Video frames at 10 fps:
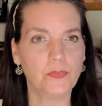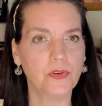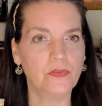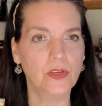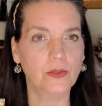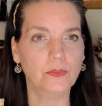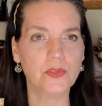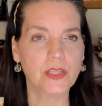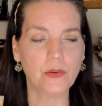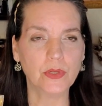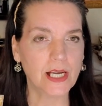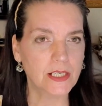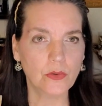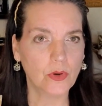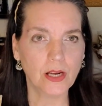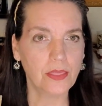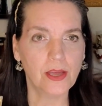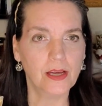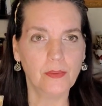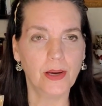perfumes that when I don't want to
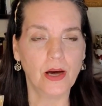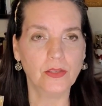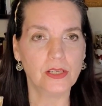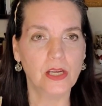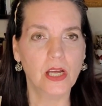think about,